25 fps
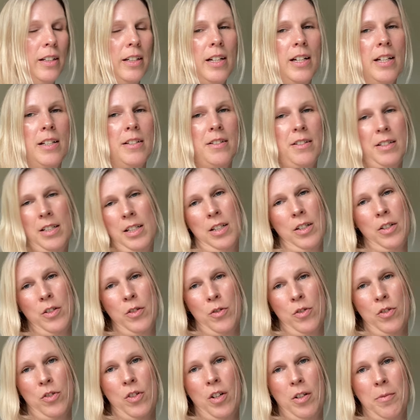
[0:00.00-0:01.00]
until you
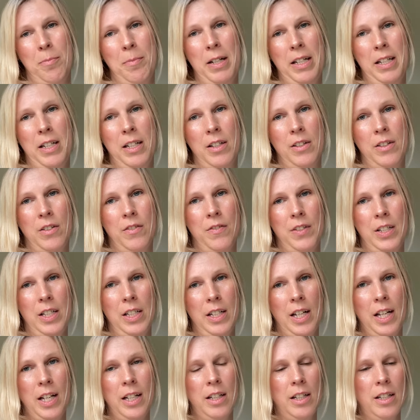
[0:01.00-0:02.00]
start making the
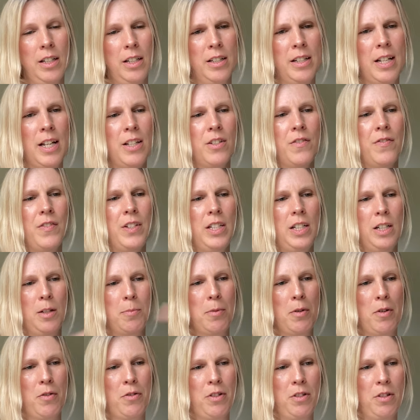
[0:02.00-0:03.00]
V-neck. It has a V-neck
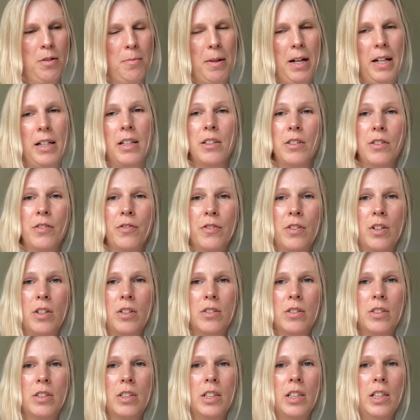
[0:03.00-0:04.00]
both in the back and the
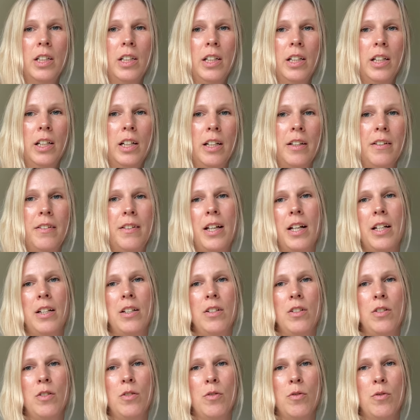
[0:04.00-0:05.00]
front. And
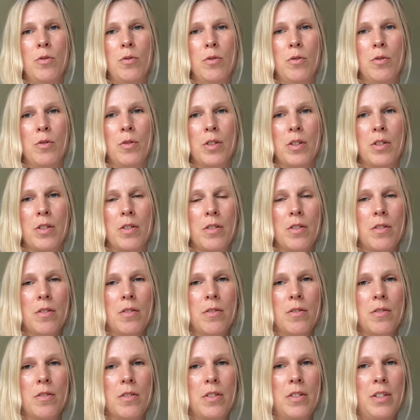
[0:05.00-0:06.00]
then you
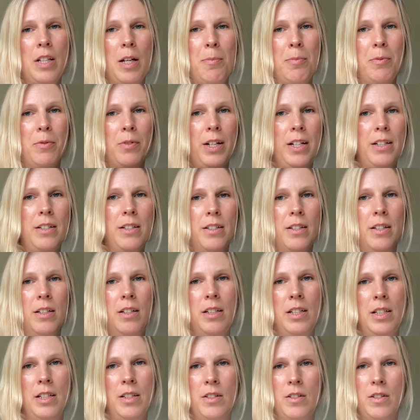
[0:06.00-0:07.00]
separate it
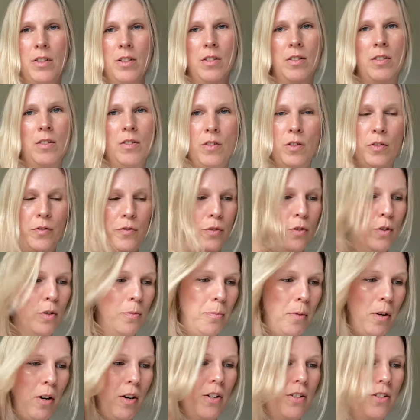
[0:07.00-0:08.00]
and knit the 4
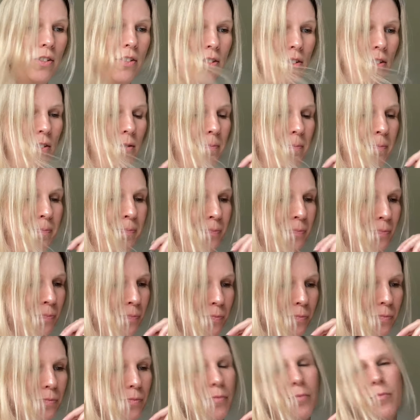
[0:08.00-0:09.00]
parts
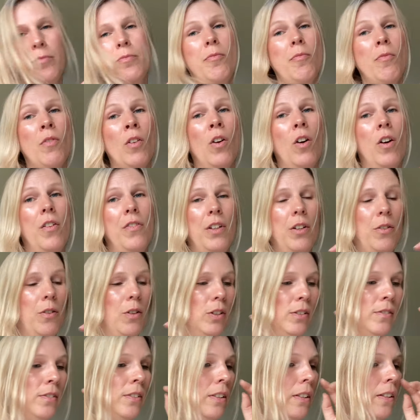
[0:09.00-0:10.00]
on their
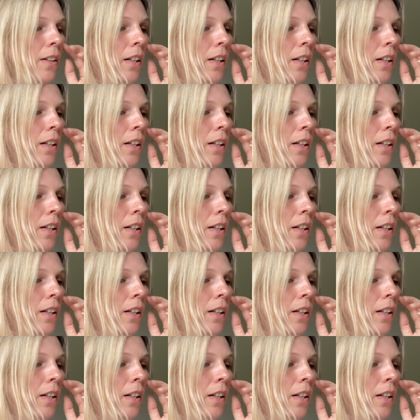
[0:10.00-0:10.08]
own.